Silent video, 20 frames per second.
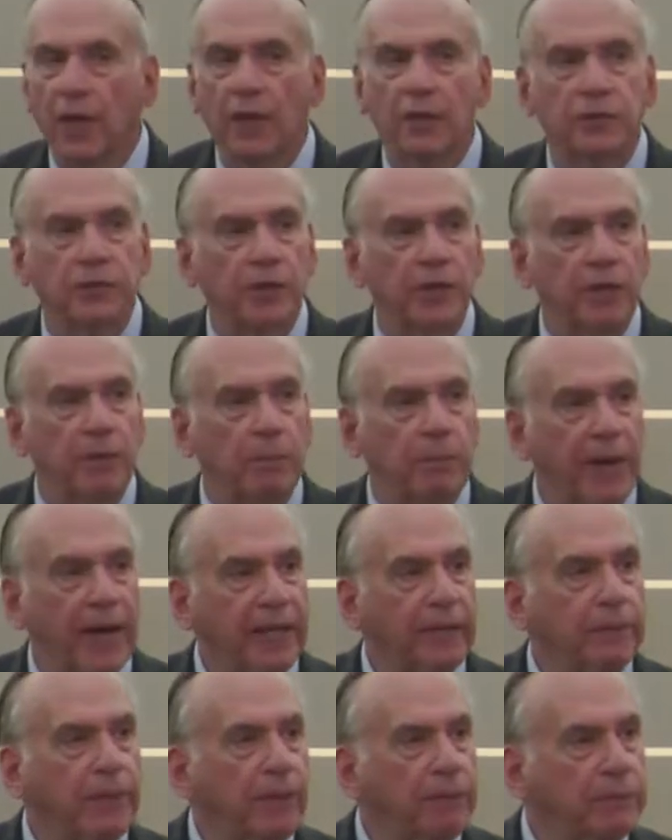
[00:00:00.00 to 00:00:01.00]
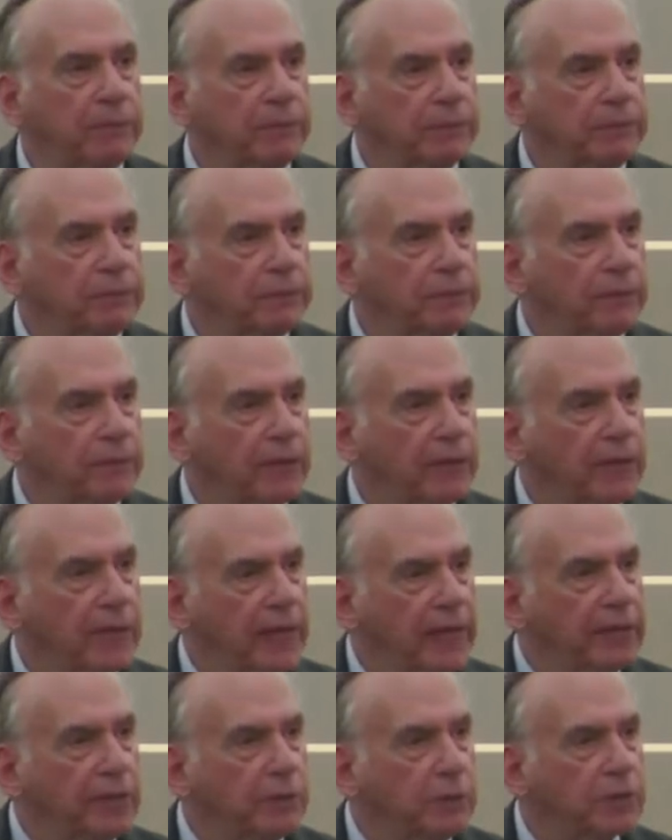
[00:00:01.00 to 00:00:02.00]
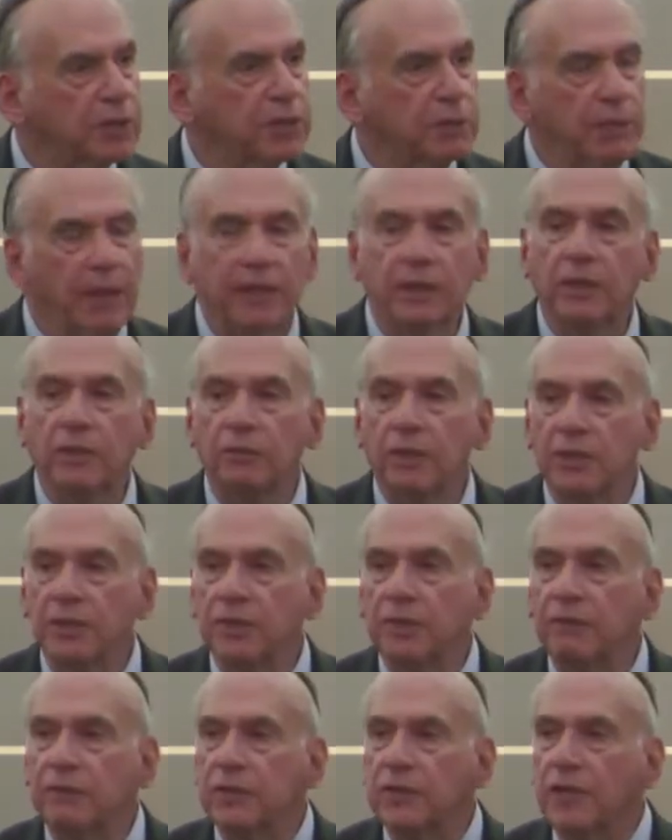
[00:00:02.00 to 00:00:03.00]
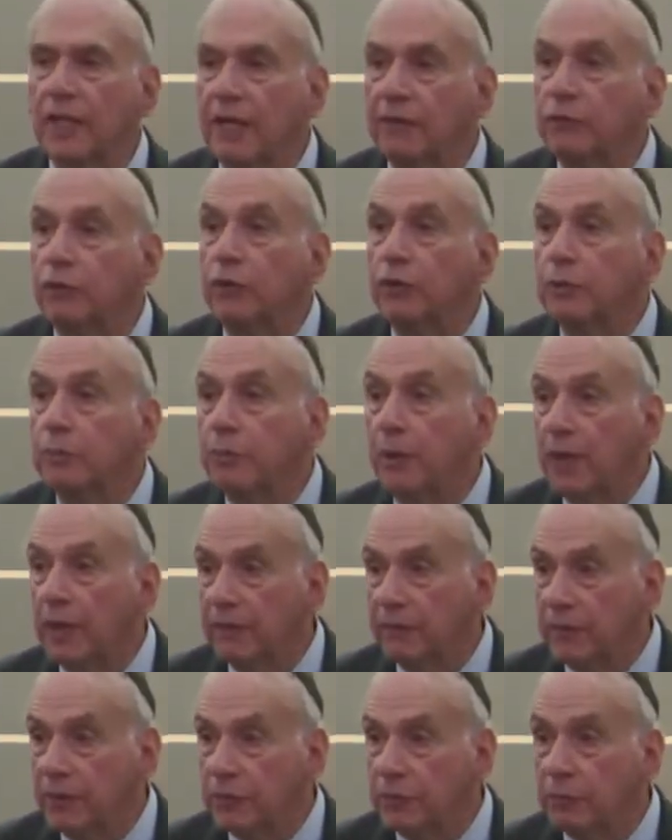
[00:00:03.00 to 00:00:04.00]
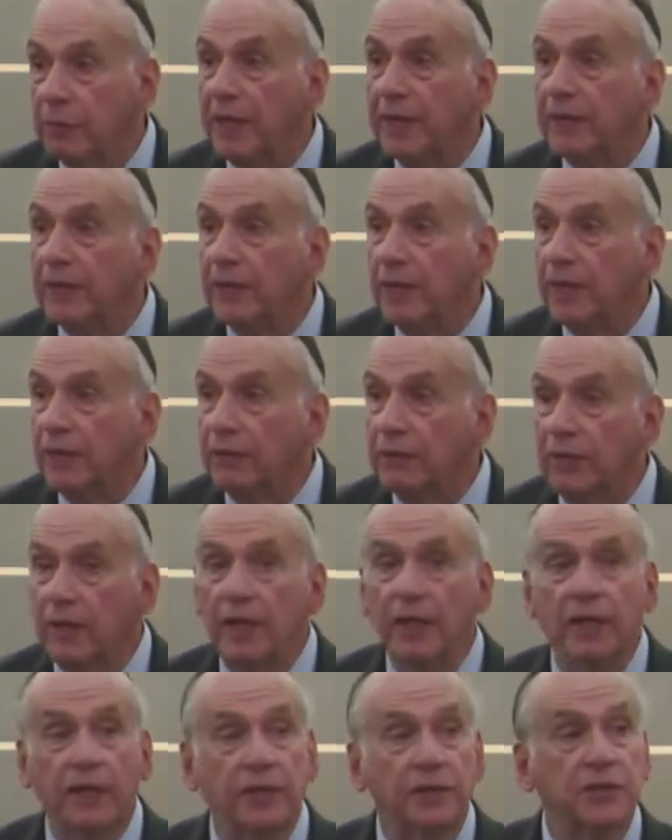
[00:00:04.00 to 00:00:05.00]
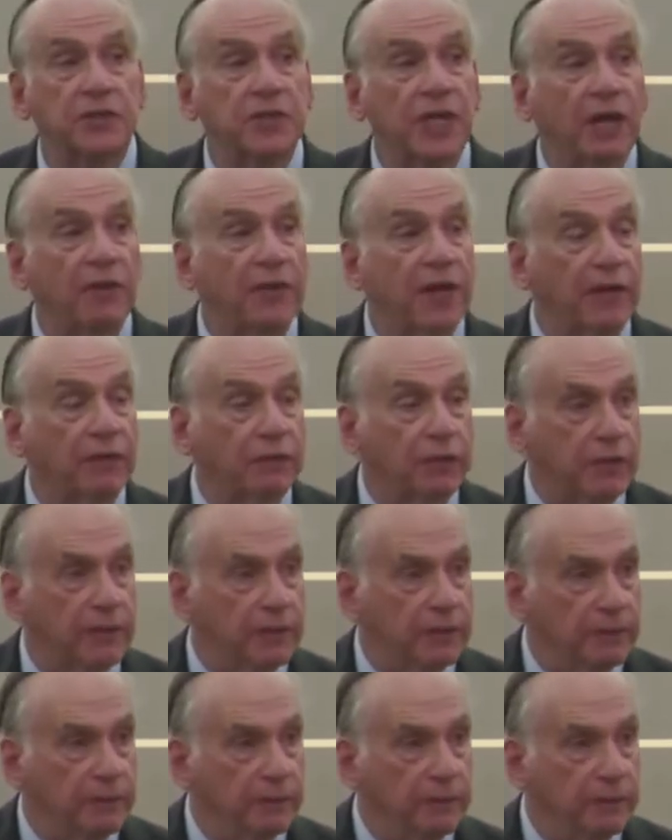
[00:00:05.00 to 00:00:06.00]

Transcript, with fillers: So they pack him up, and he will spend the rest of his life, or a good part of the remaining life, in South Africa.